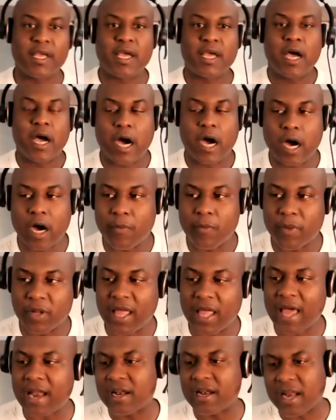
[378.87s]
A lot
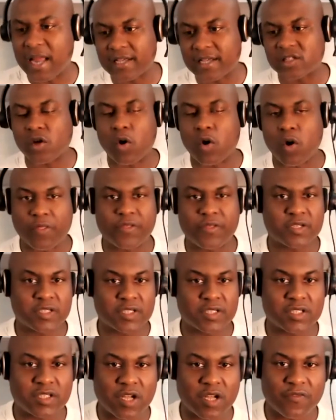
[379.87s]
of nice authors and
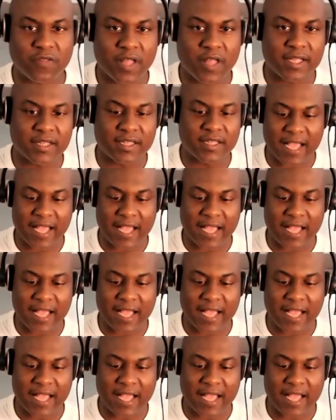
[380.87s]
stuff like that.